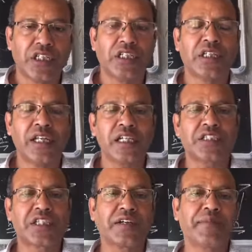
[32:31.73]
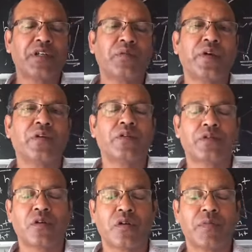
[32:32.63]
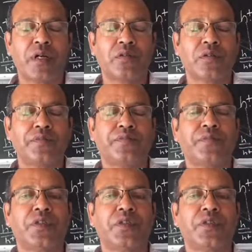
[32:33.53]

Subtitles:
In the next segment, we are going to talk about